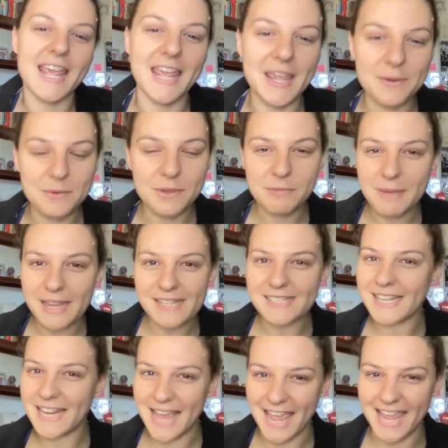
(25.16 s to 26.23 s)
Here with me
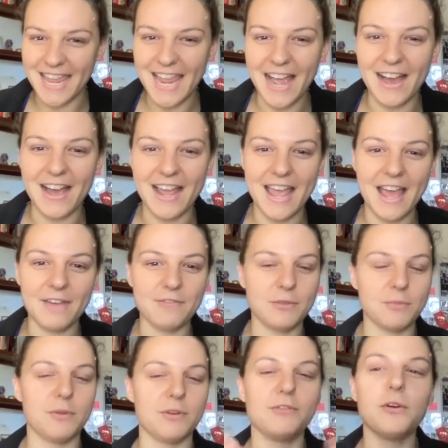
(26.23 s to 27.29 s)
today, I have the
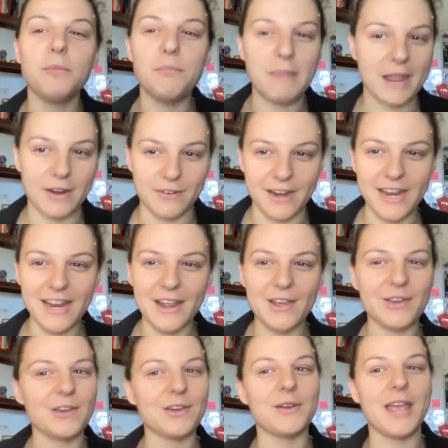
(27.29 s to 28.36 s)
beautiful Mary,
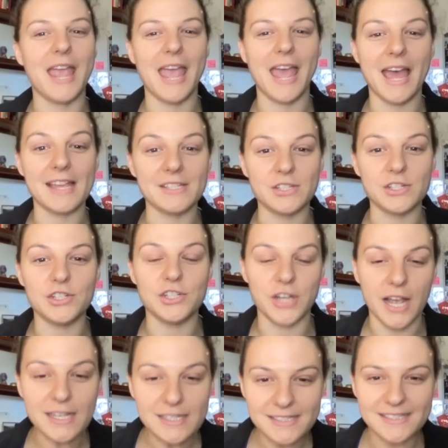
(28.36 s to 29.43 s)
who has
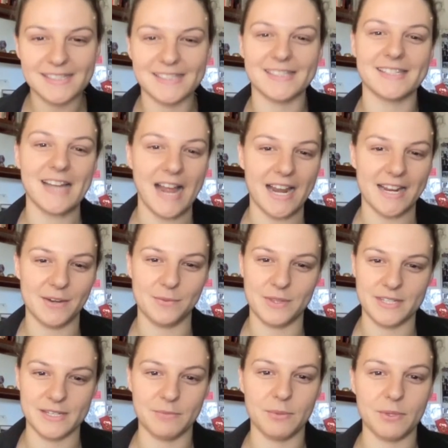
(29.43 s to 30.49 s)
just started
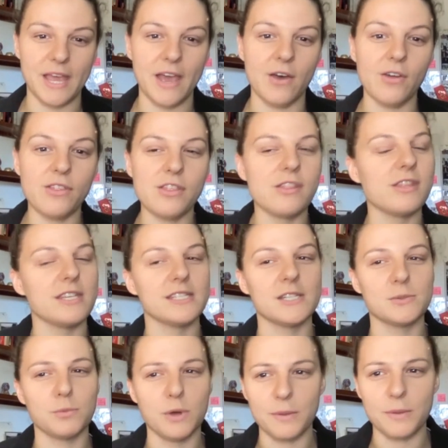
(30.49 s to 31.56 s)
with Simplr Health. This
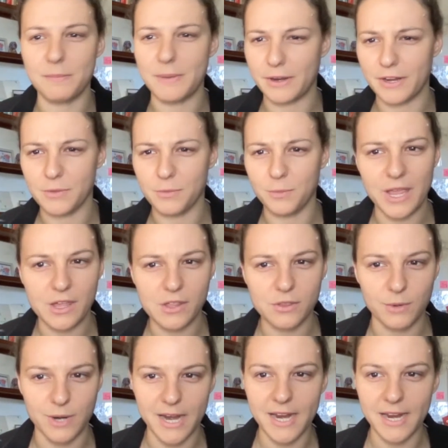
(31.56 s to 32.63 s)
is what, Mary, week
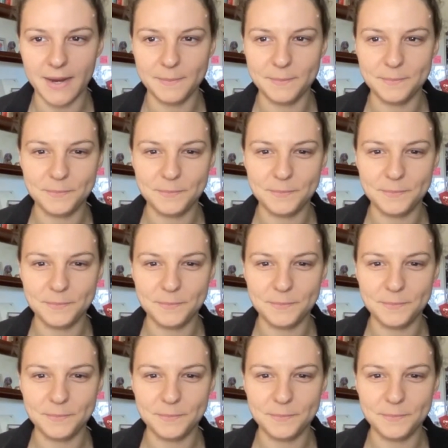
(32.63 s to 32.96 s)
3?